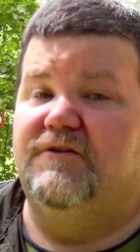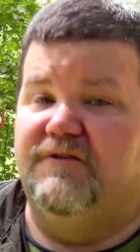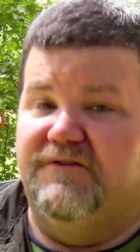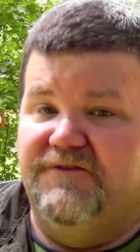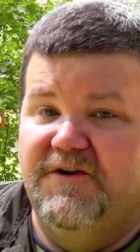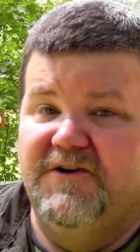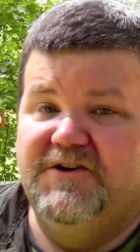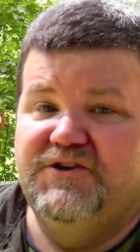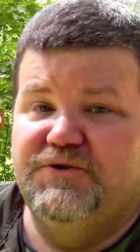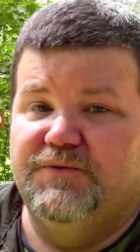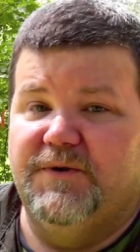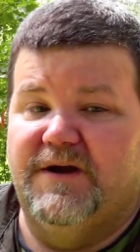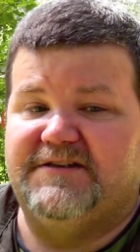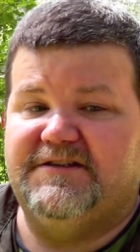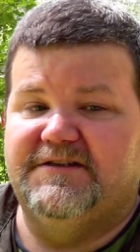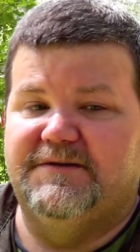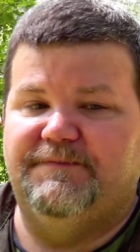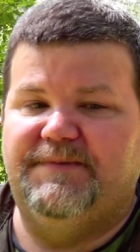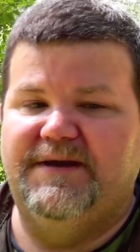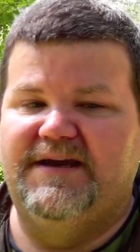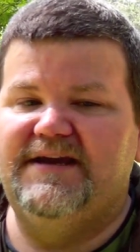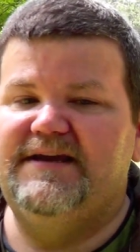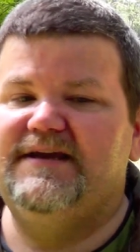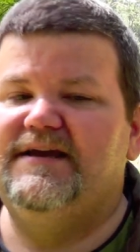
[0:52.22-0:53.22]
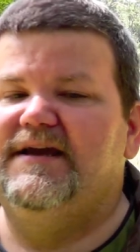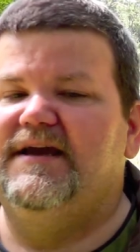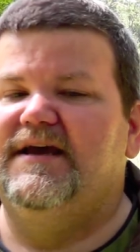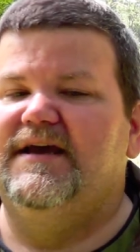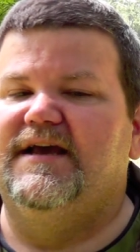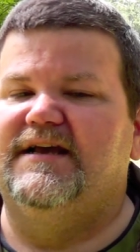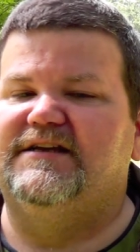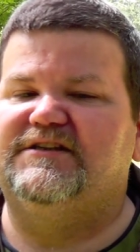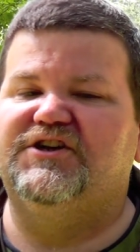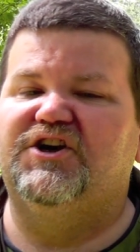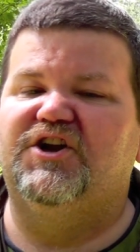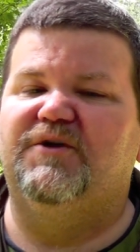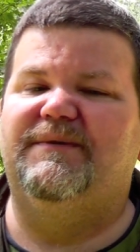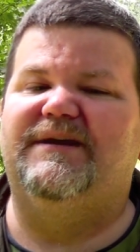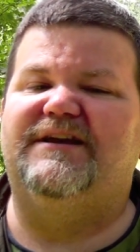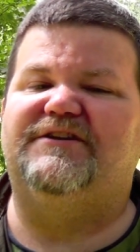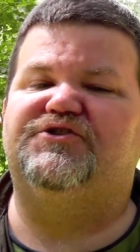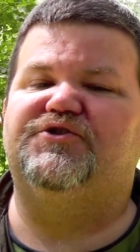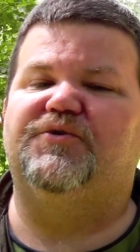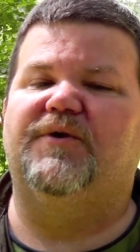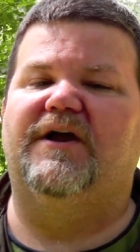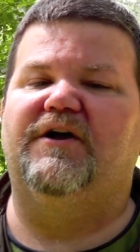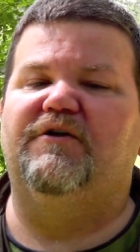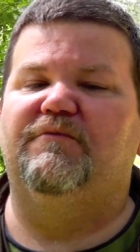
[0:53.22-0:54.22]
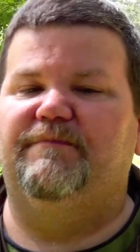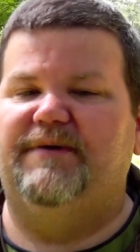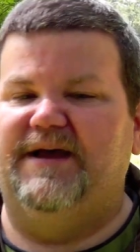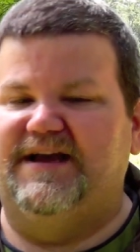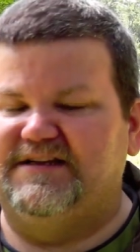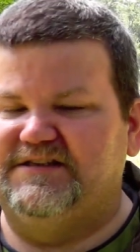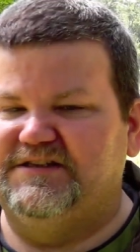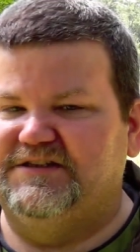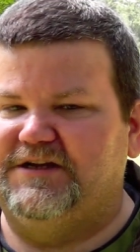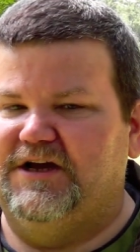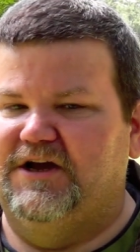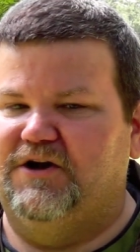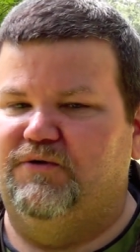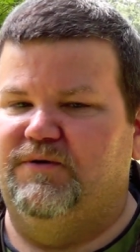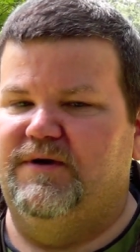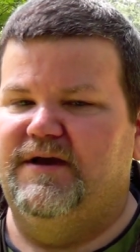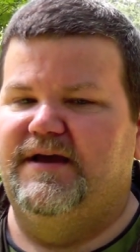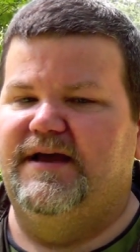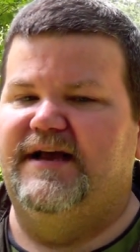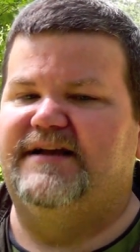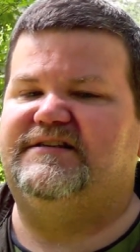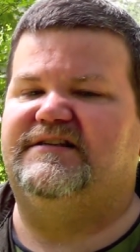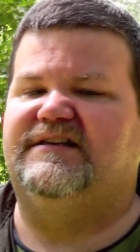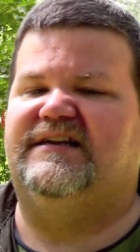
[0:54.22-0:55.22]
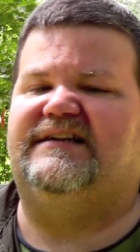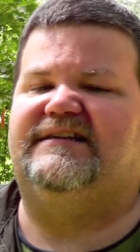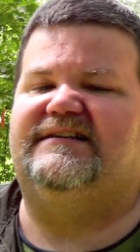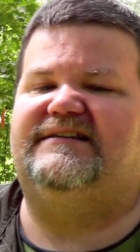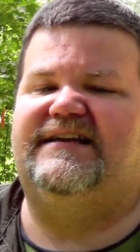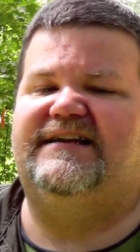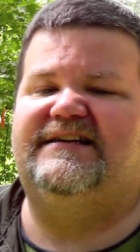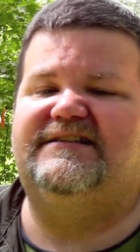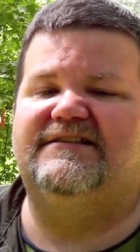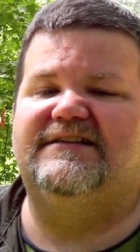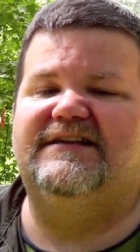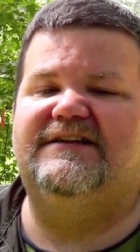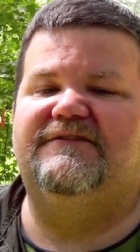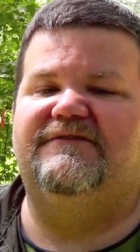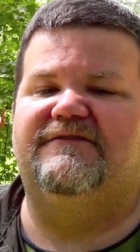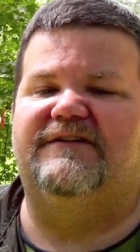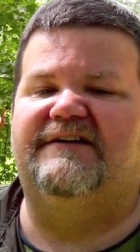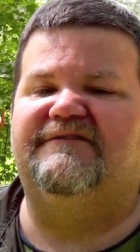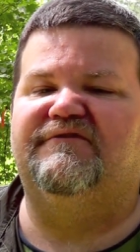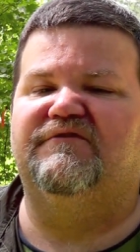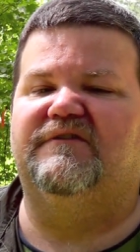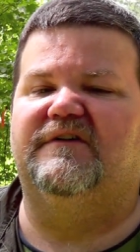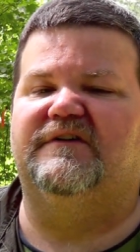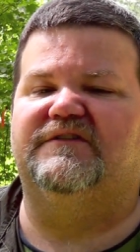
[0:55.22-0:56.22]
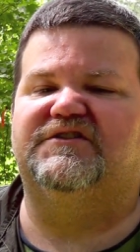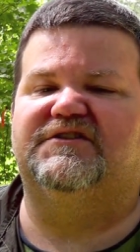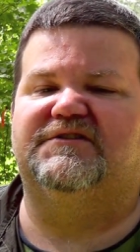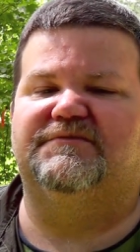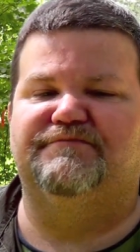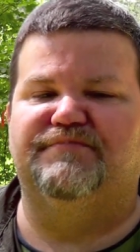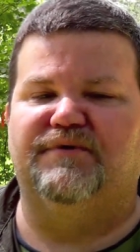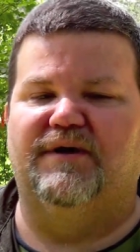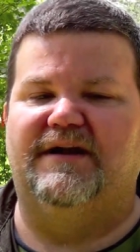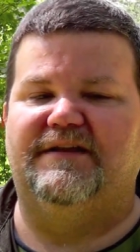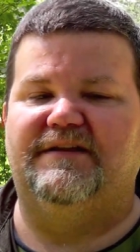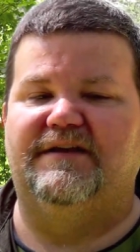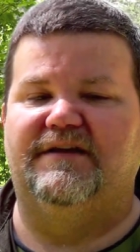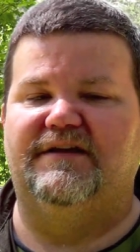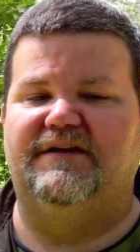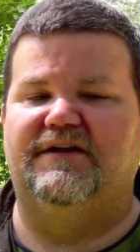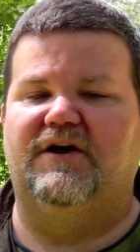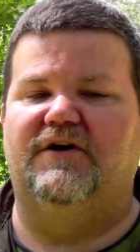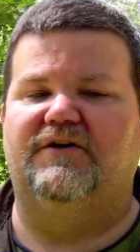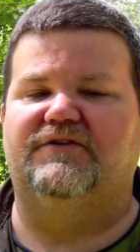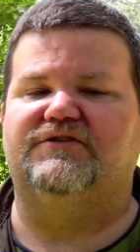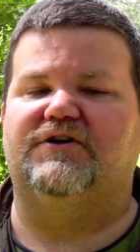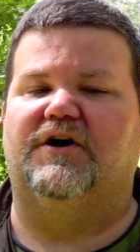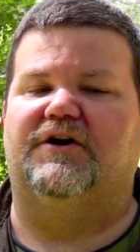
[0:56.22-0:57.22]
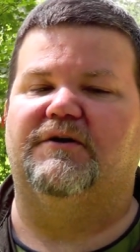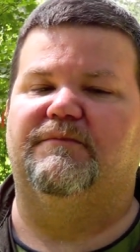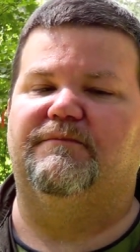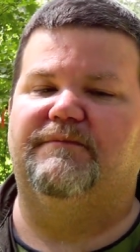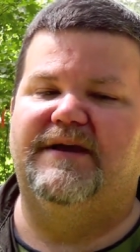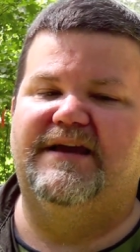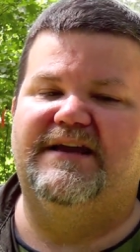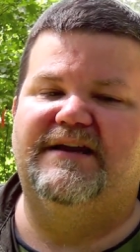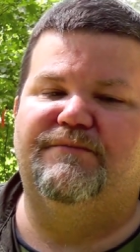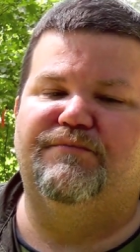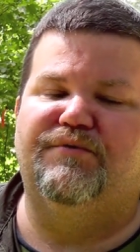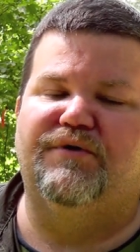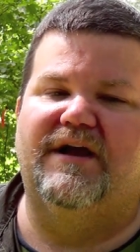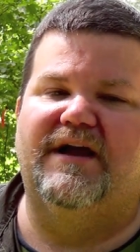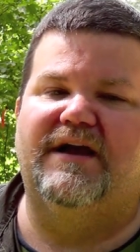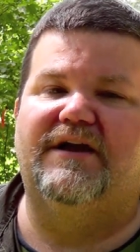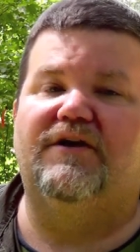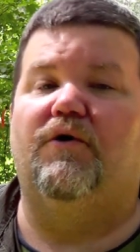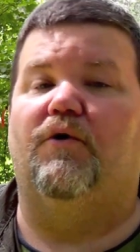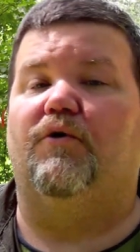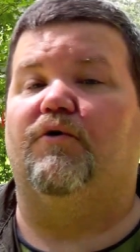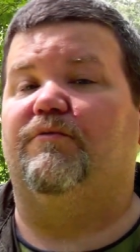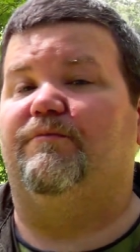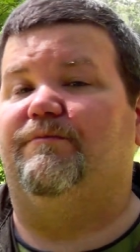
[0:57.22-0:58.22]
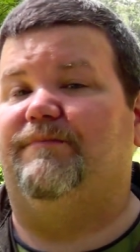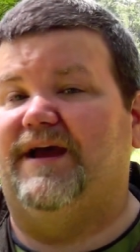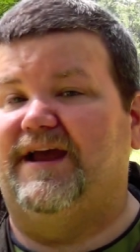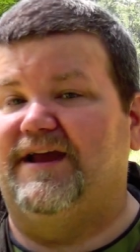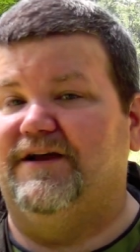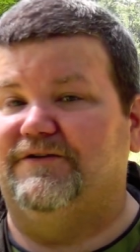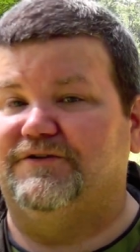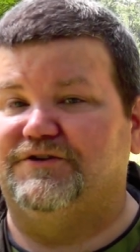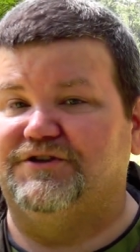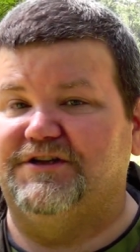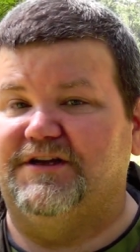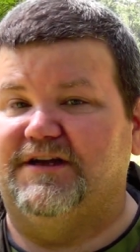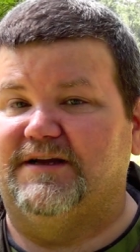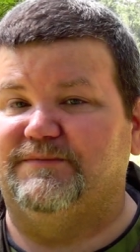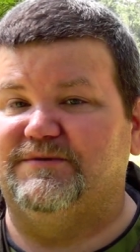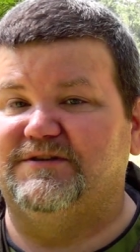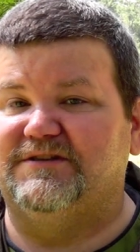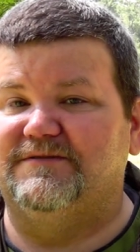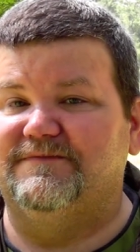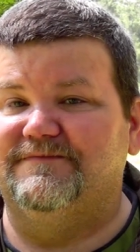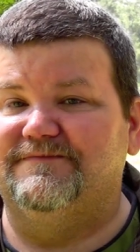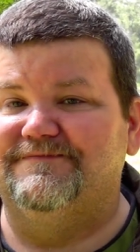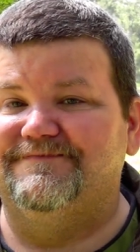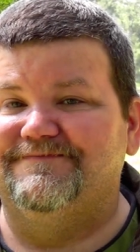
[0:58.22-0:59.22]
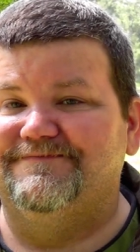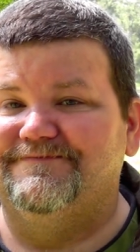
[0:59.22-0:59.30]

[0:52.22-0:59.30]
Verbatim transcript: The first recipe is going to be a trail pesto. It's an intensely flavorful spread that goes on a pita bread or bagel chips.